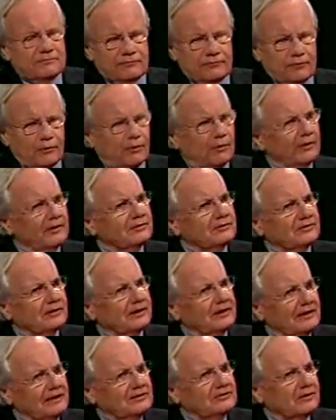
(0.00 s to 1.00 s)
Freud
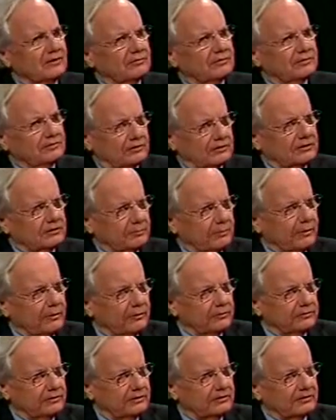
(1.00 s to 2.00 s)
said each of us
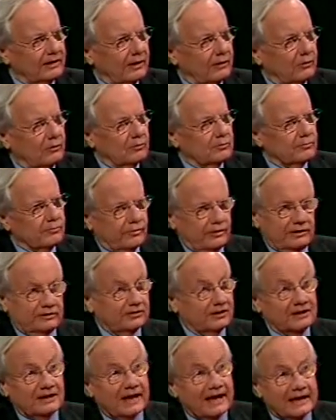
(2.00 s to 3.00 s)
experiences our own
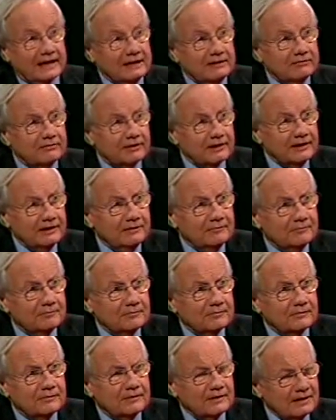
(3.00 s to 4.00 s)
present naively,
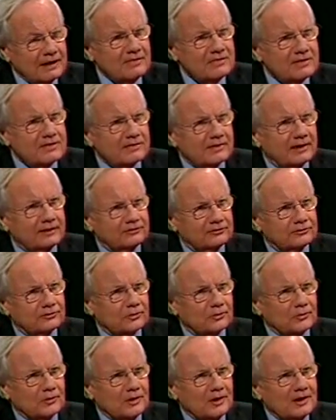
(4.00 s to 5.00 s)
and I think that's
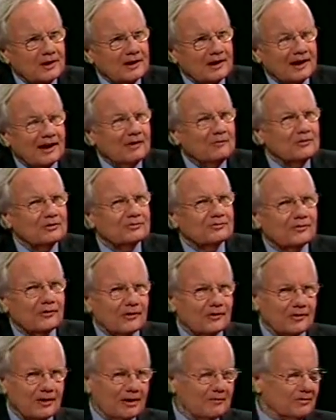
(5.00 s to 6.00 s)
true. I was
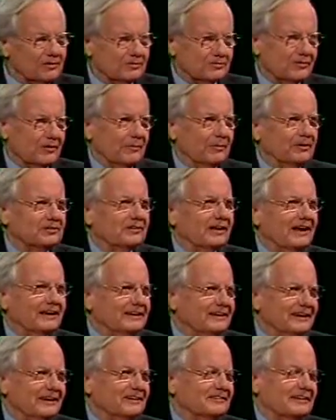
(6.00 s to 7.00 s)
very much an
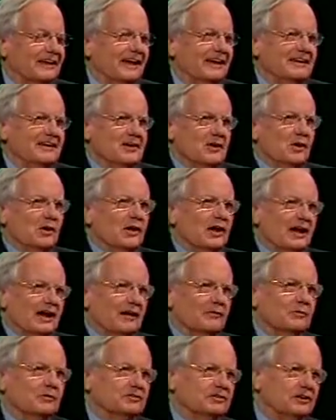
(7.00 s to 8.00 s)
idealist. I
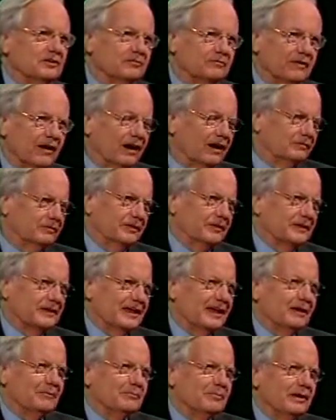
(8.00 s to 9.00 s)
was involved in the
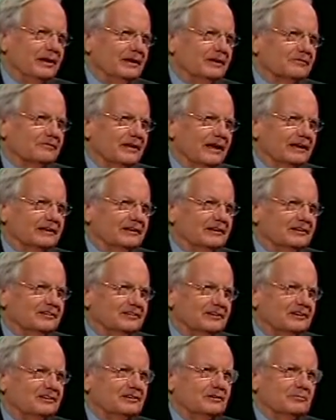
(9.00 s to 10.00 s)
campaign of
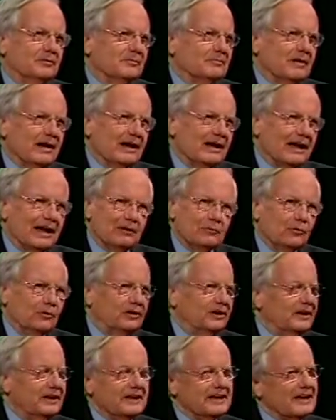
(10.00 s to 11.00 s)
1960, but I
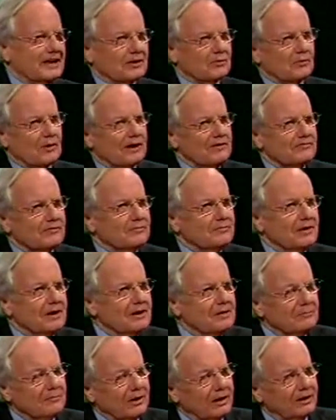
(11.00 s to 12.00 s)
wanted to get away from
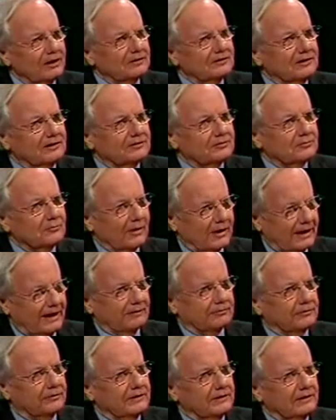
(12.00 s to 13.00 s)
politics right
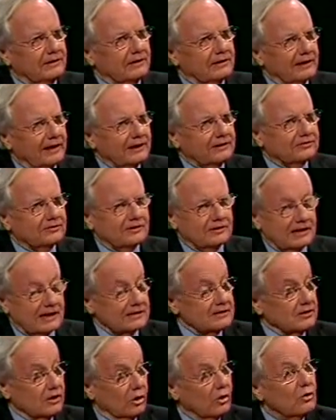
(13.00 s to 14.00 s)
after the election
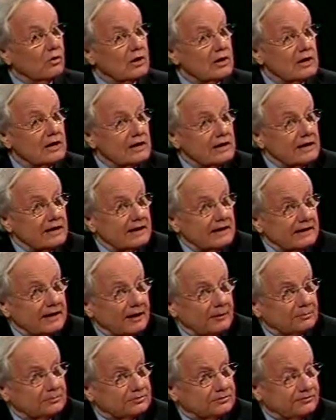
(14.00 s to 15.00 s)
and go and
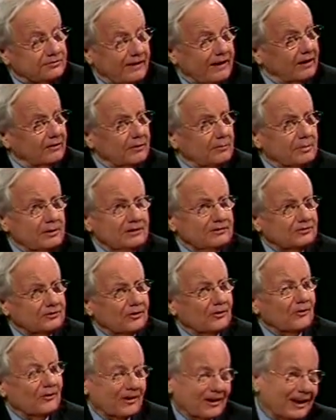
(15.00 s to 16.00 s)
help found the Peace
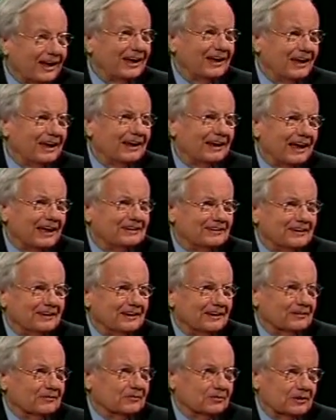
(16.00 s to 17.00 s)
Corps, and I
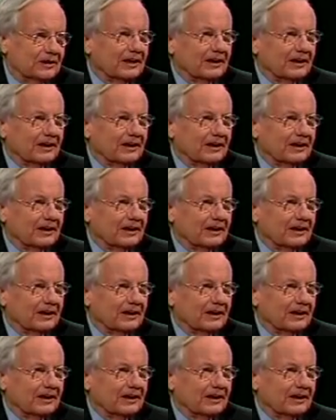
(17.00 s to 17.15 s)
did.